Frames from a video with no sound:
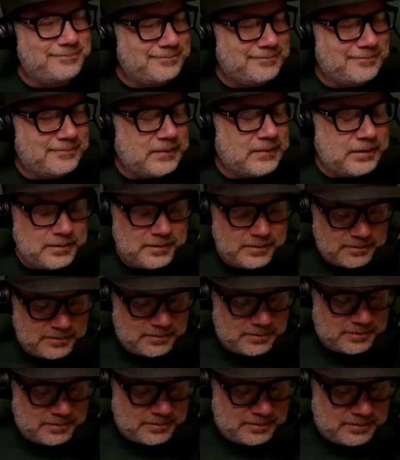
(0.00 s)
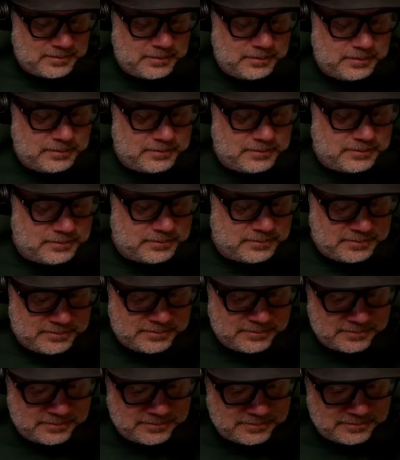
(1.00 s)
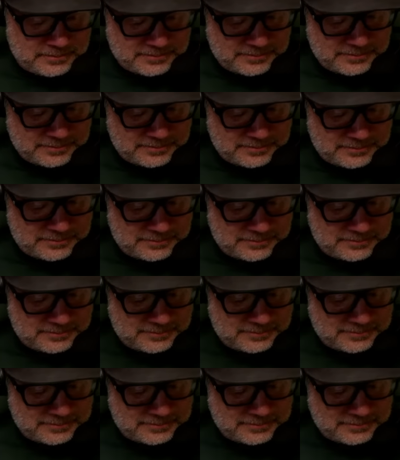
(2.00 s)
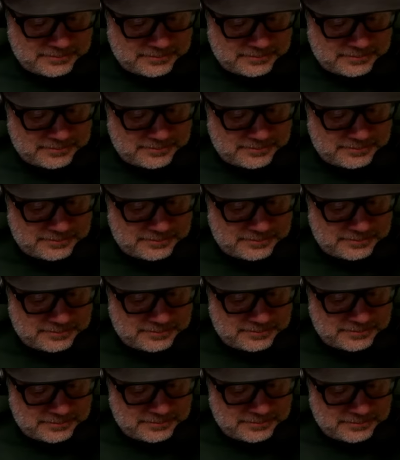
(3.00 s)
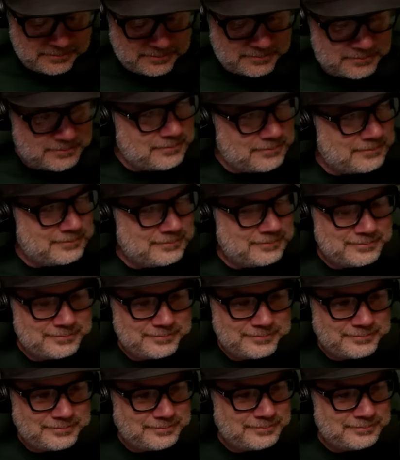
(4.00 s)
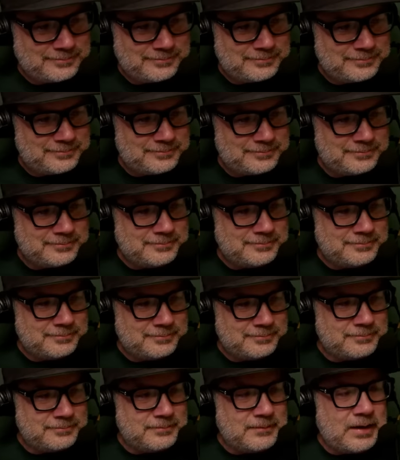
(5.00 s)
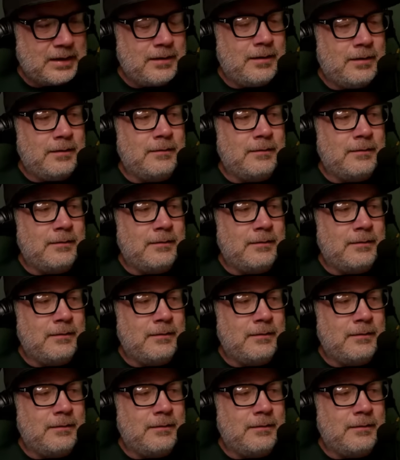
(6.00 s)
No one is speaking in this clip.